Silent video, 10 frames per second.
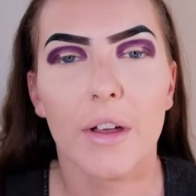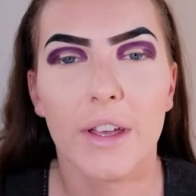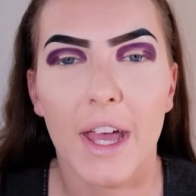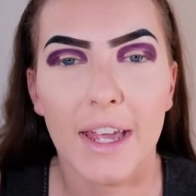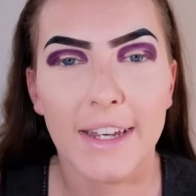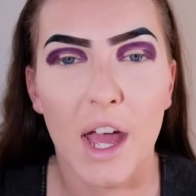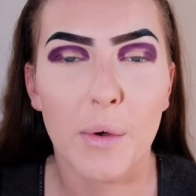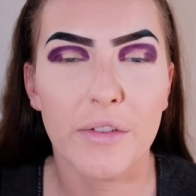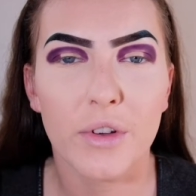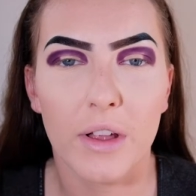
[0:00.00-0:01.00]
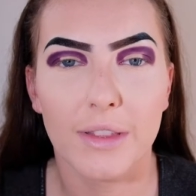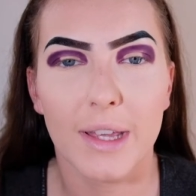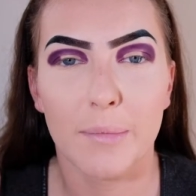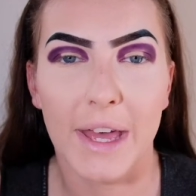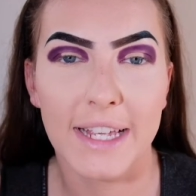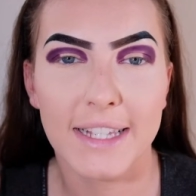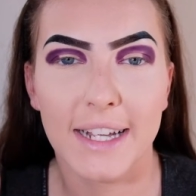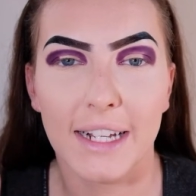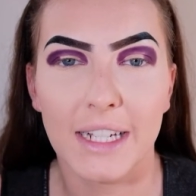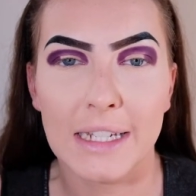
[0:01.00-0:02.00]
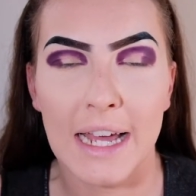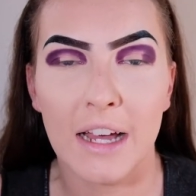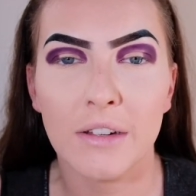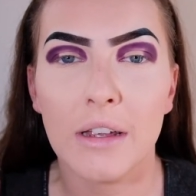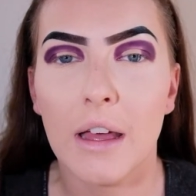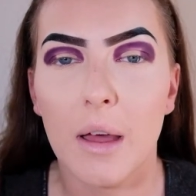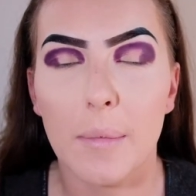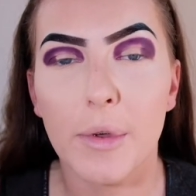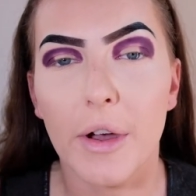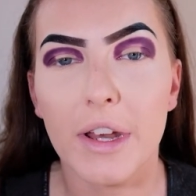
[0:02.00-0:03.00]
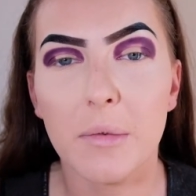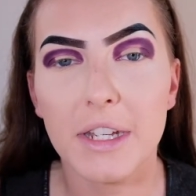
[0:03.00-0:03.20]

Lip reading: Okay, now we've got the base colour down. I'm going to be